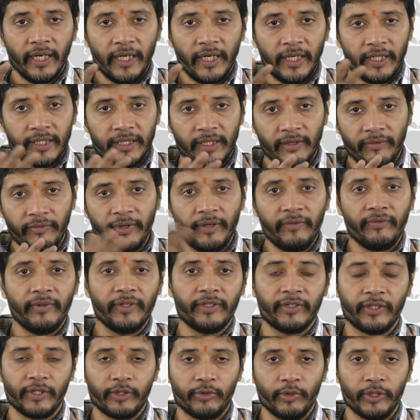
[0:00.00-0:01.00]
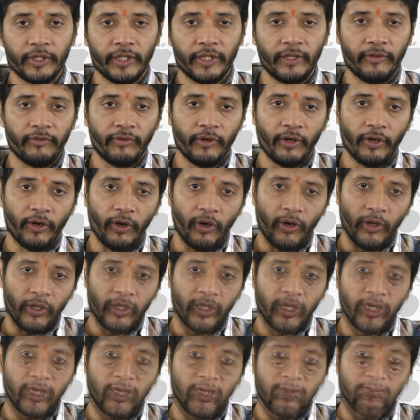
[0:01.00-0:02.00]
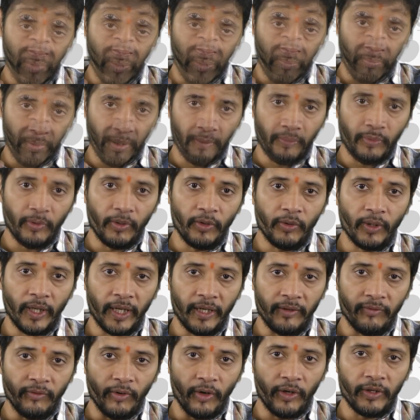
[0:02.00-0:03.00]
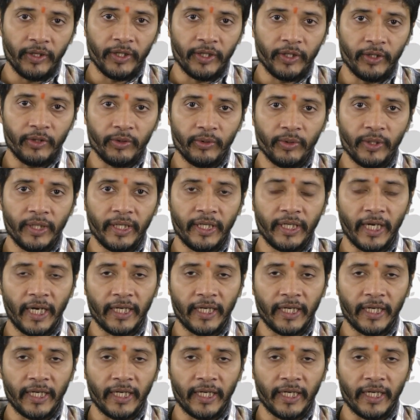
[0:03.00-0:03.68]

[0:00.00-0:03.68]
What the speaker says: it's a win-win situation for all the people who are involved into it.